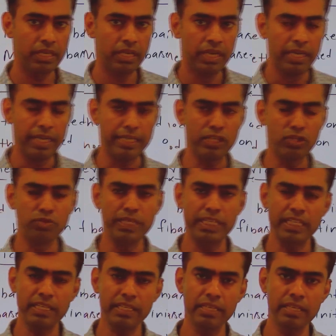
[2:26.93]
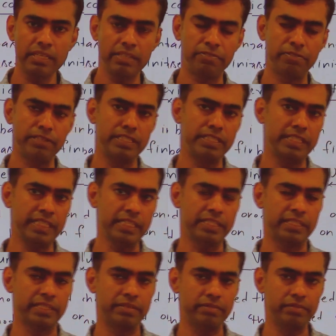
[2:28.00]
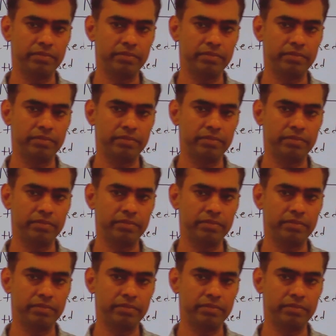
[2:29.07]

in a numerical differentiation,